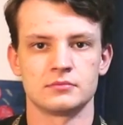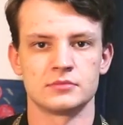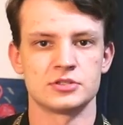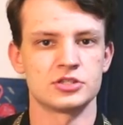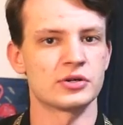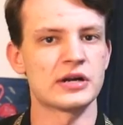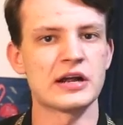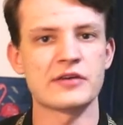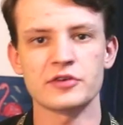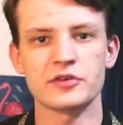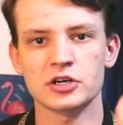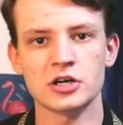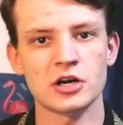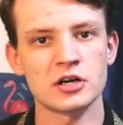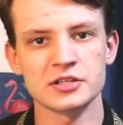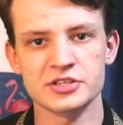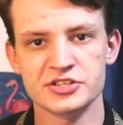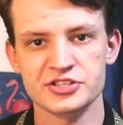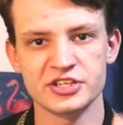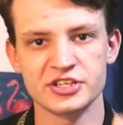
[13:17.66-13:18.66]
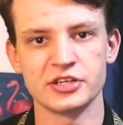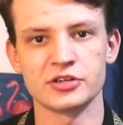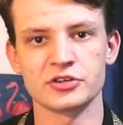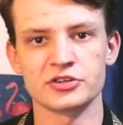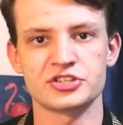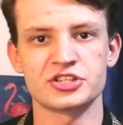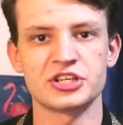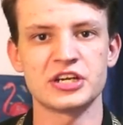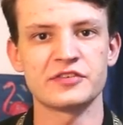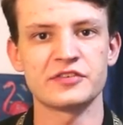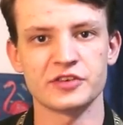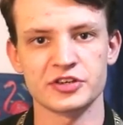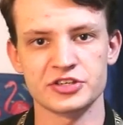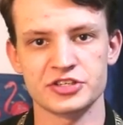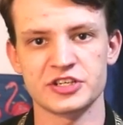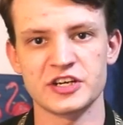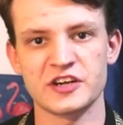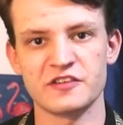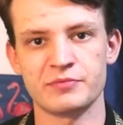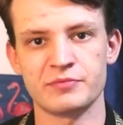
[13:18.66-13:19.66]
Don't ever call a senior chief a
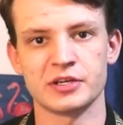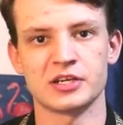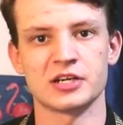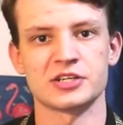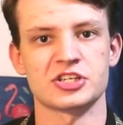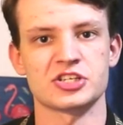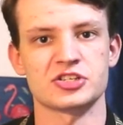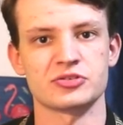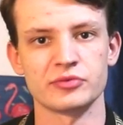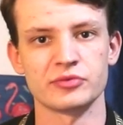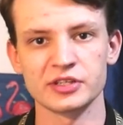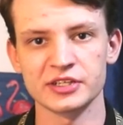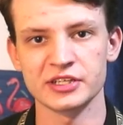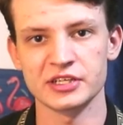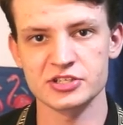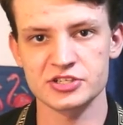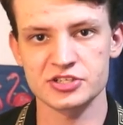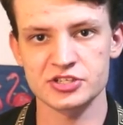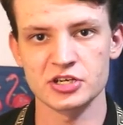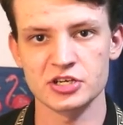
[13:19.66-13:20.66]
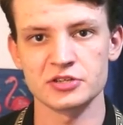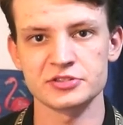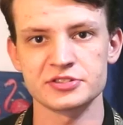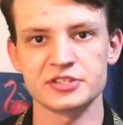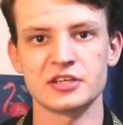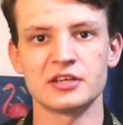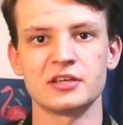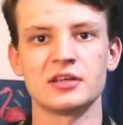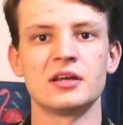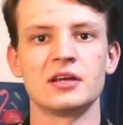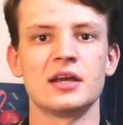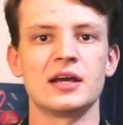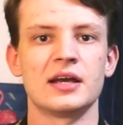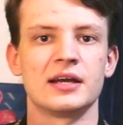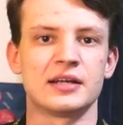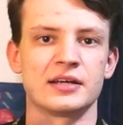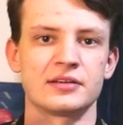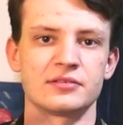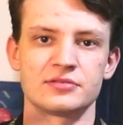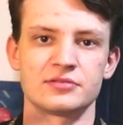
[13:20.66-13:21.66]
chief because it's really insulting
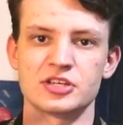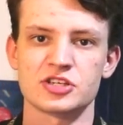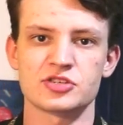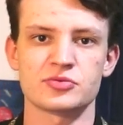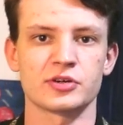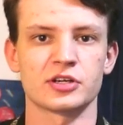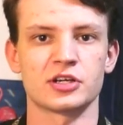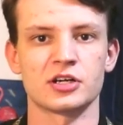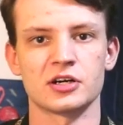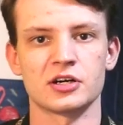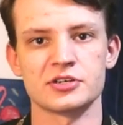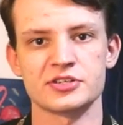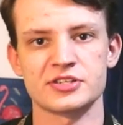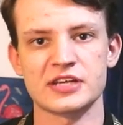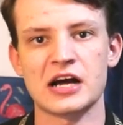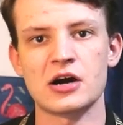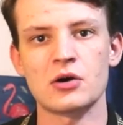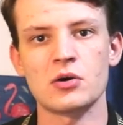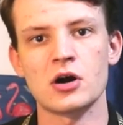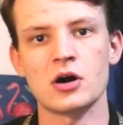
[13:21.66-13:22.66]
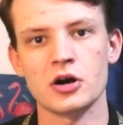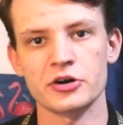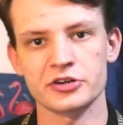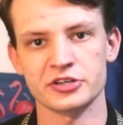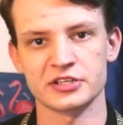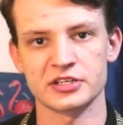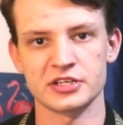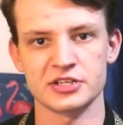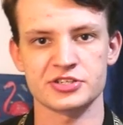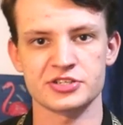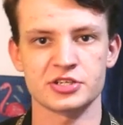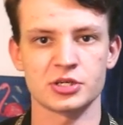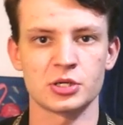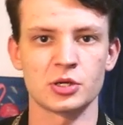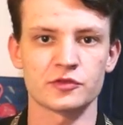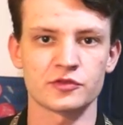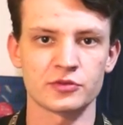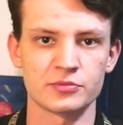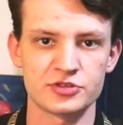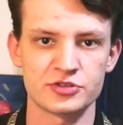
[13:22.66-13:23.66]
and it disregards how hard it is to
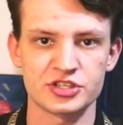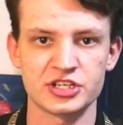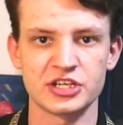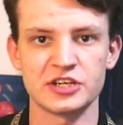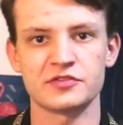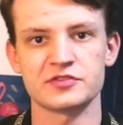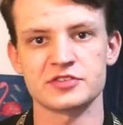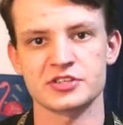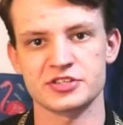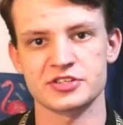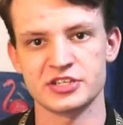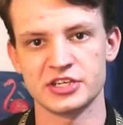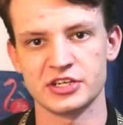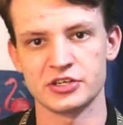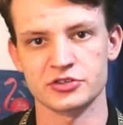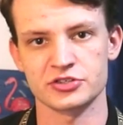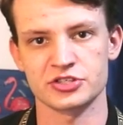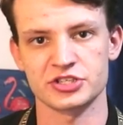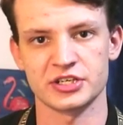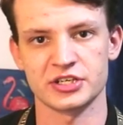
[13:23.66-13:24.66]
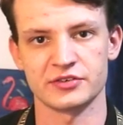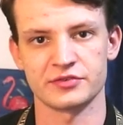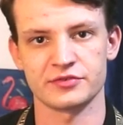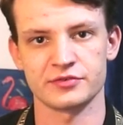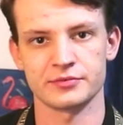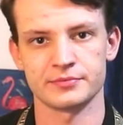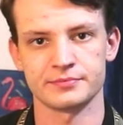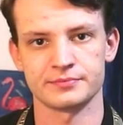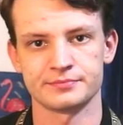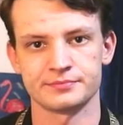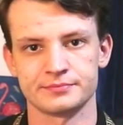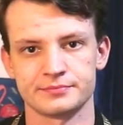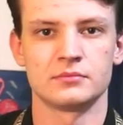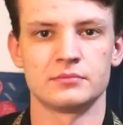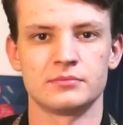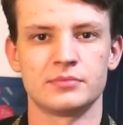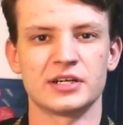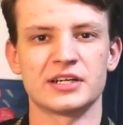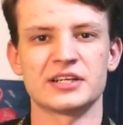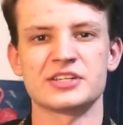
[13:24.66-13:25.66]
go from chief to senior chief.
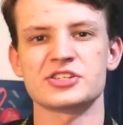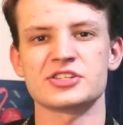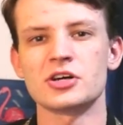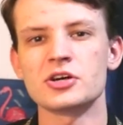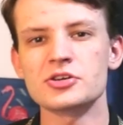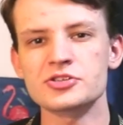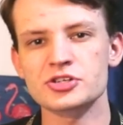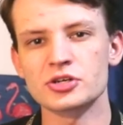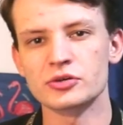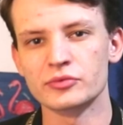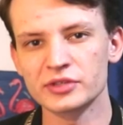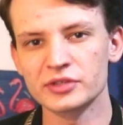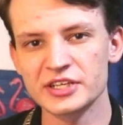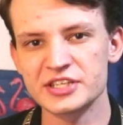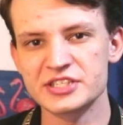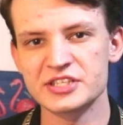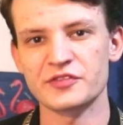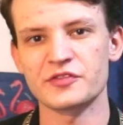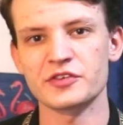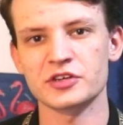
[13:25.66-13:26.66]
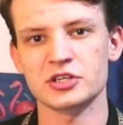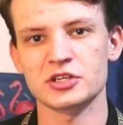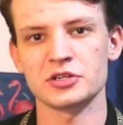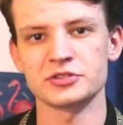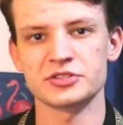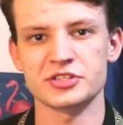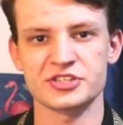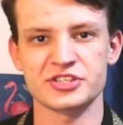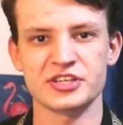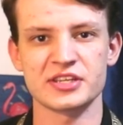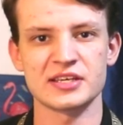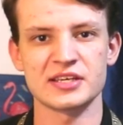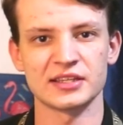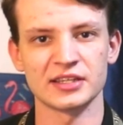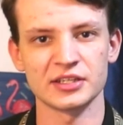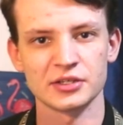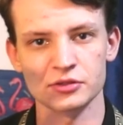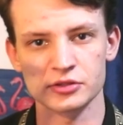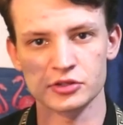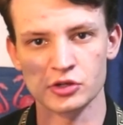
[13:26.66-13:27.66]
But it's also really difficult to see that
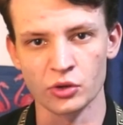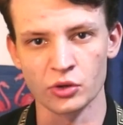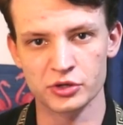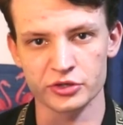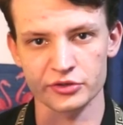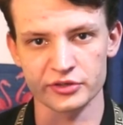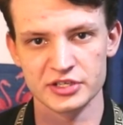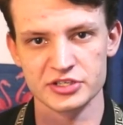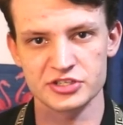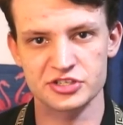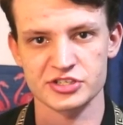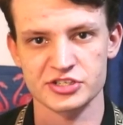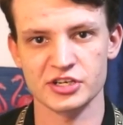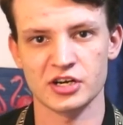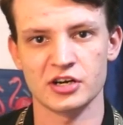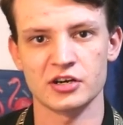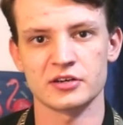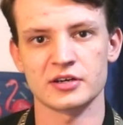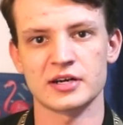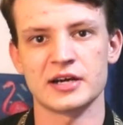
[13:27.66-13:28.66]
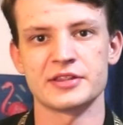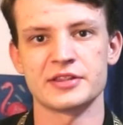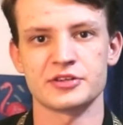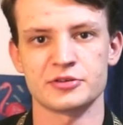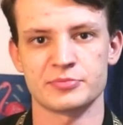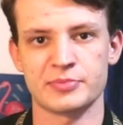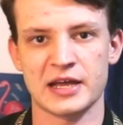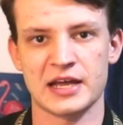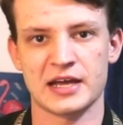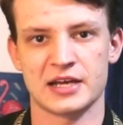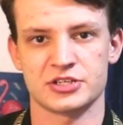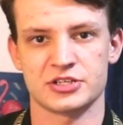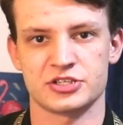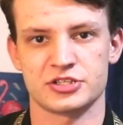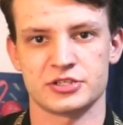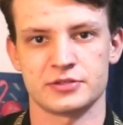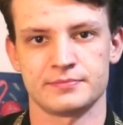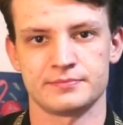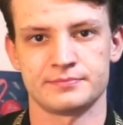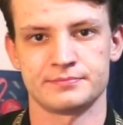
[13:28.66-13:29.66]
little quarter inch star on their
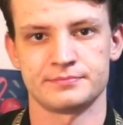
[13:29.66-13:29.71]
patch.